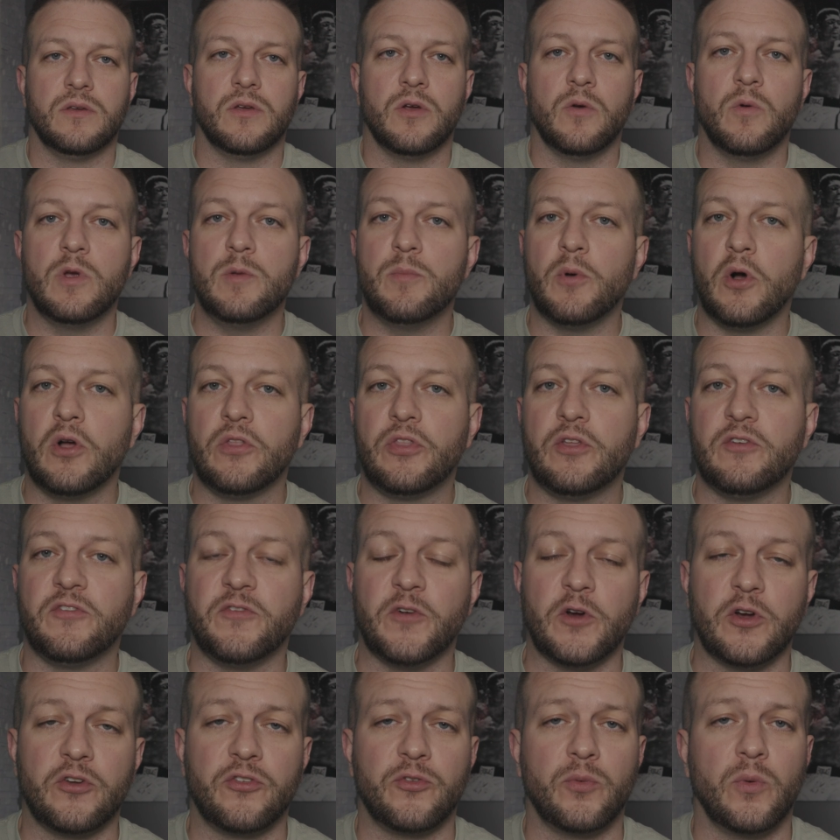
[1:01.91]
We bought the
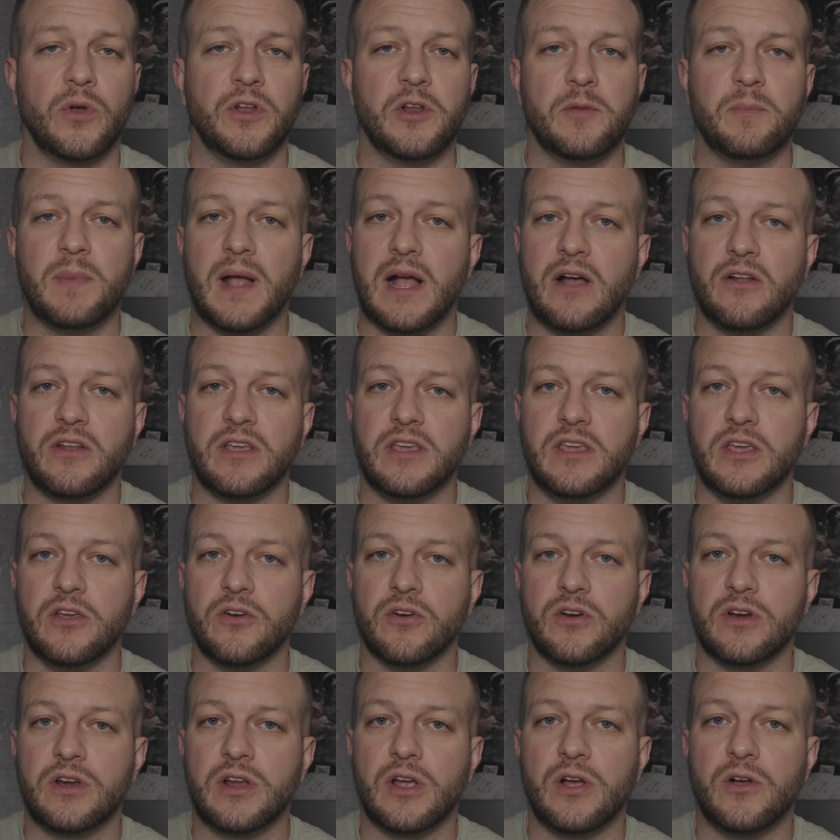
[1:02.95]
first one about a
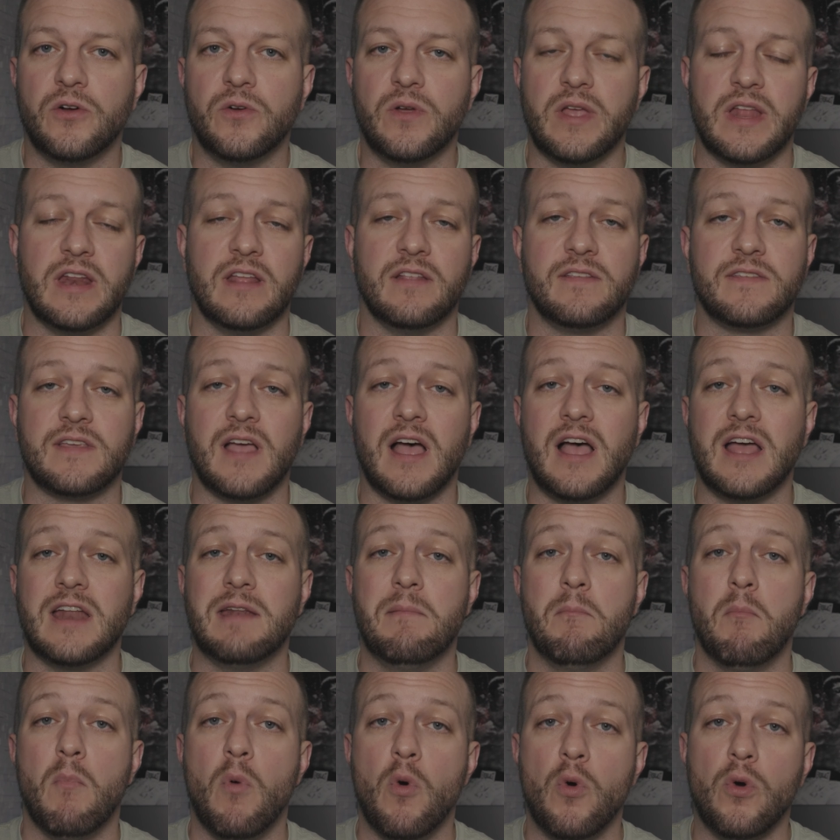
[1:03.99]
year ago, and it's
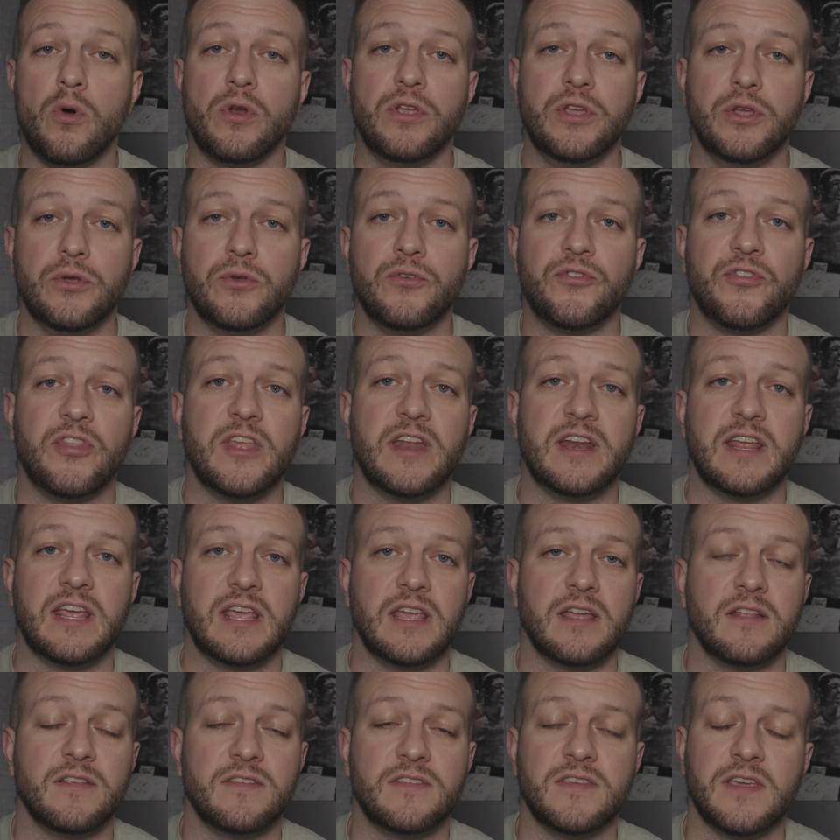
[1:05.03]
gotten more use than
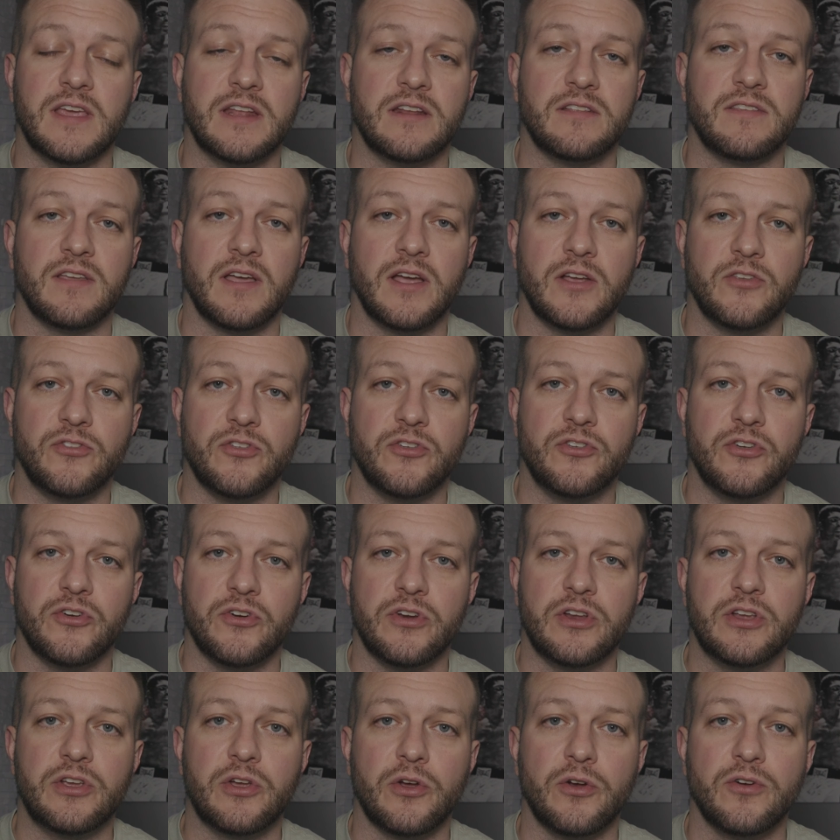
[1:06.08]
hand sanitizer
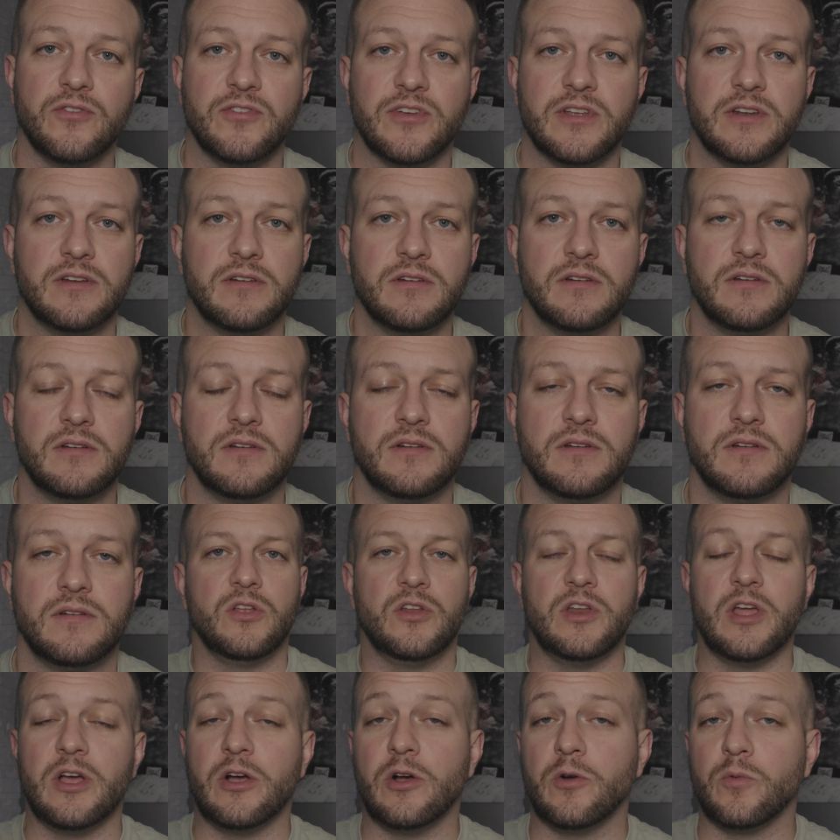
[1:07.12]
during
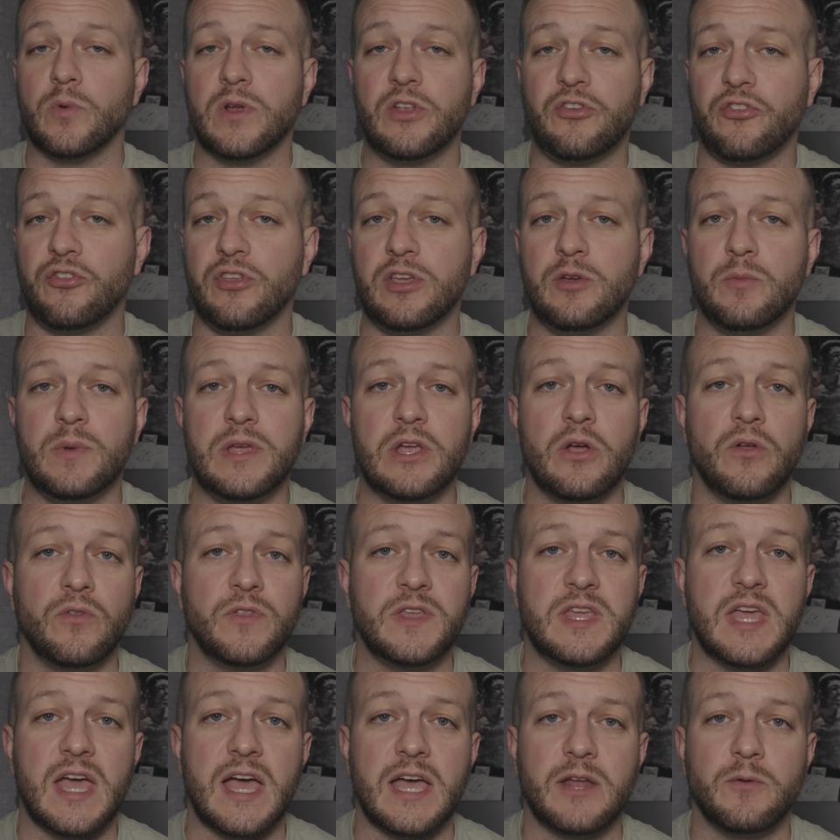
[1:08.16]
COVID. Now, originally we
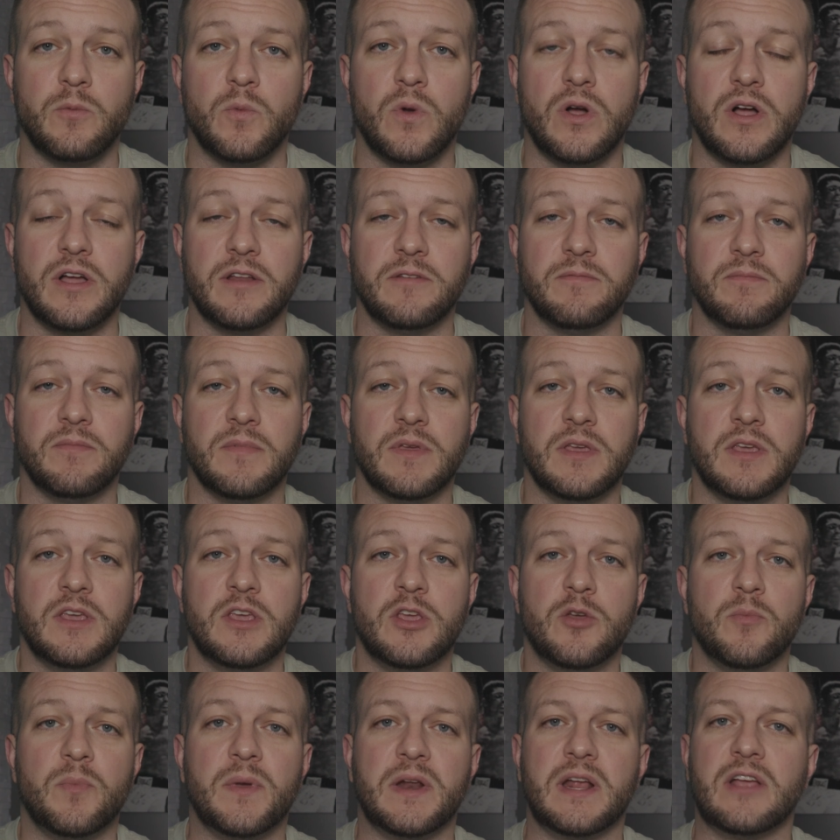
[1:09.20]
only had one,
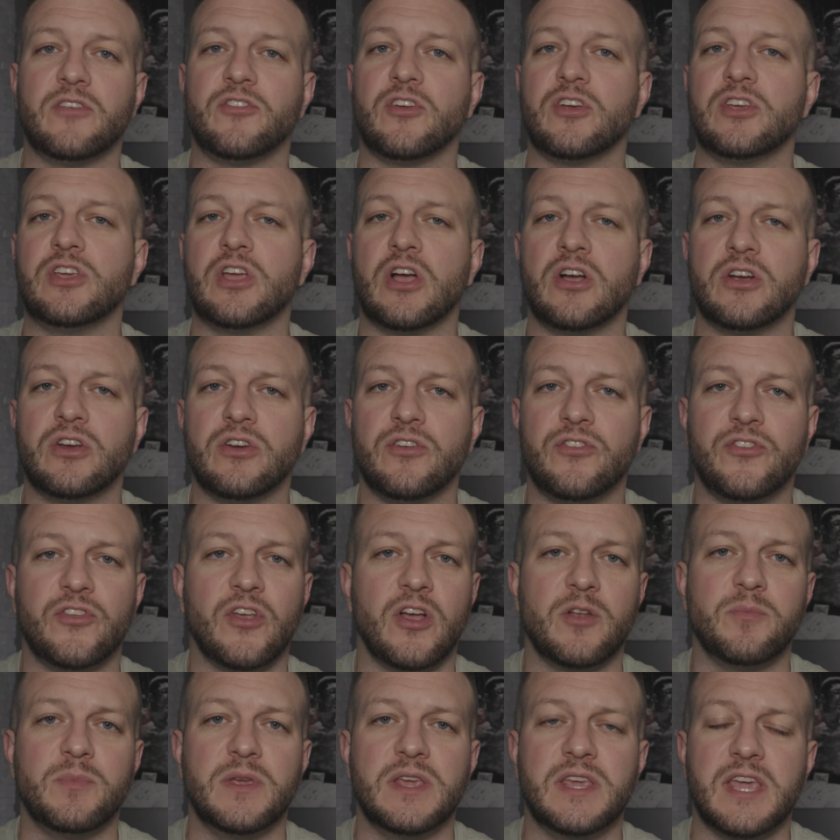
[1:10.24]
but as our younger
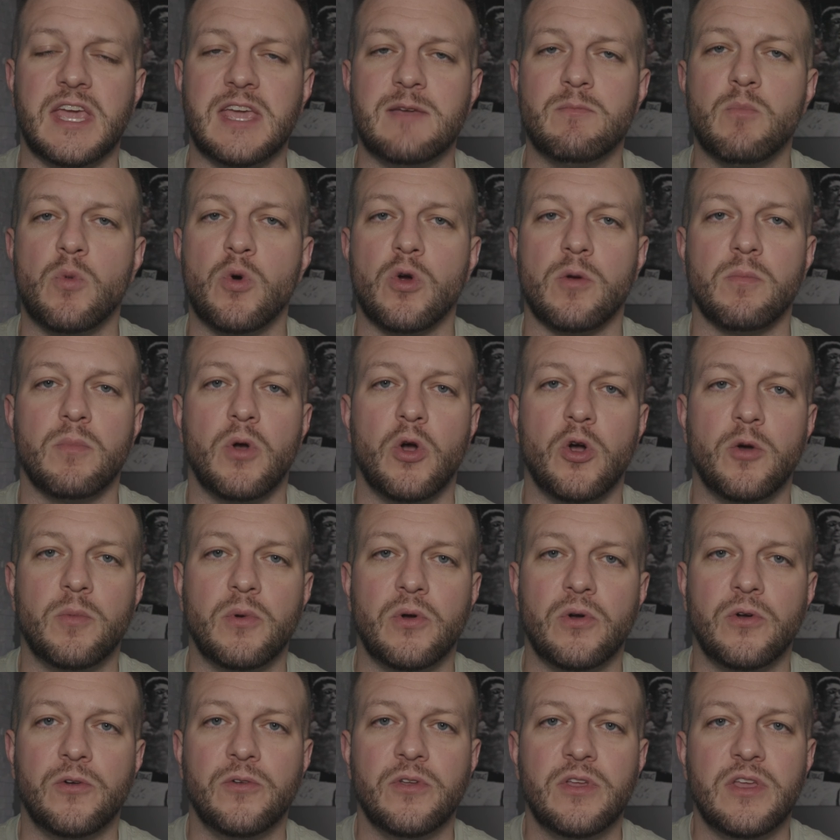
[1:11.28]
son became more
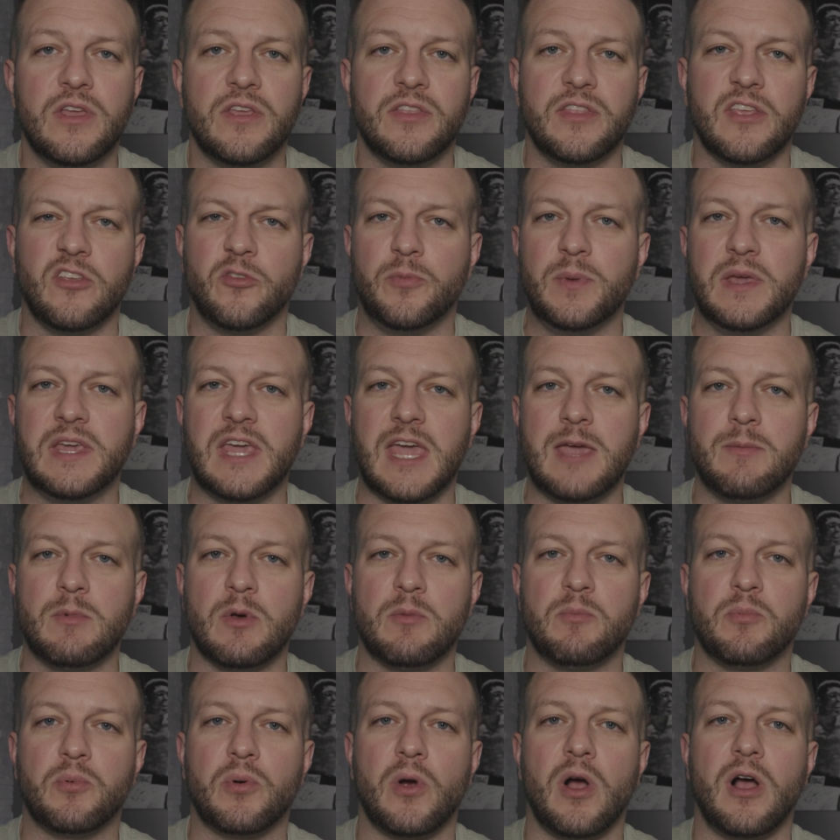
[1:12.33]
mobile, this became a
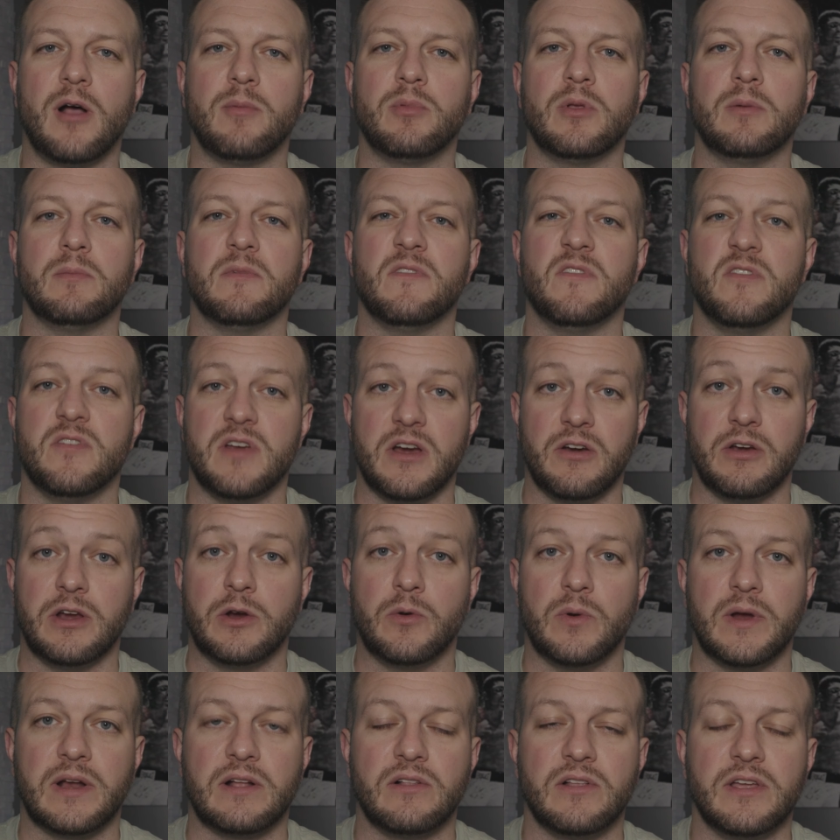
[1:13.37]
problem very
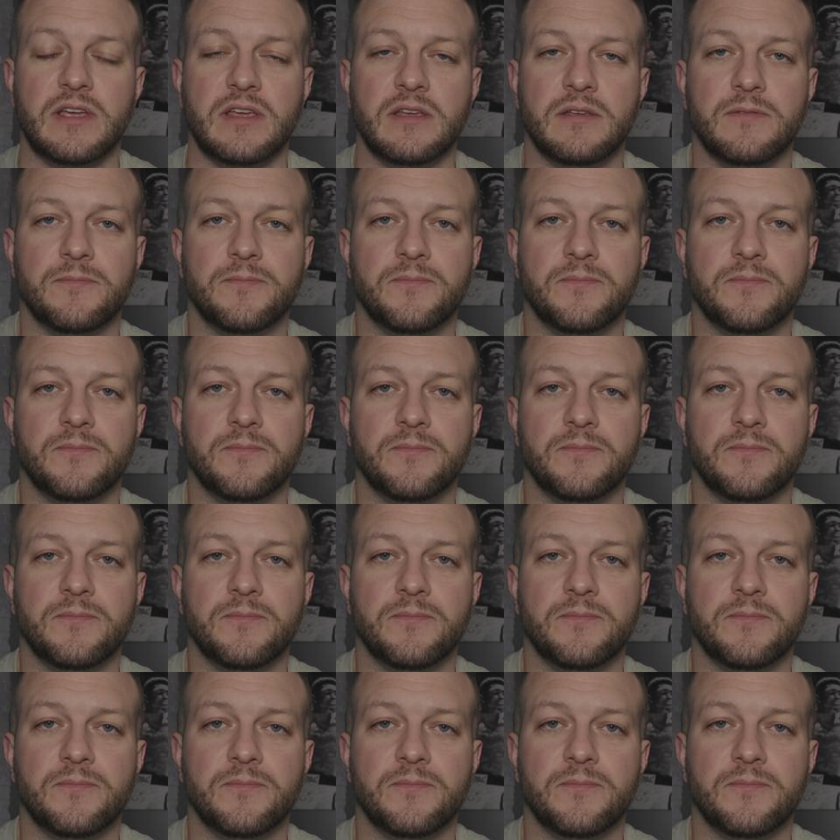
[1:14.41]
quickly.